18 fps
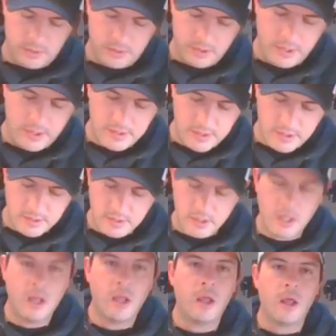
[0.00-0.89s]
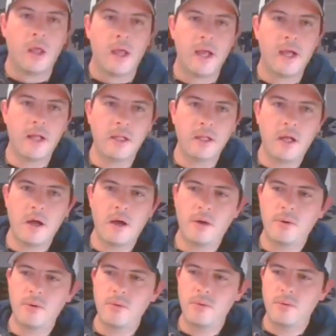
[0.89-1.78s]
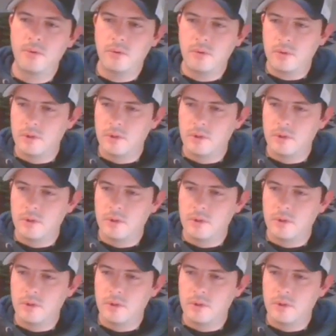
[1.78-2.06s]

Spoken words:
He says, hello,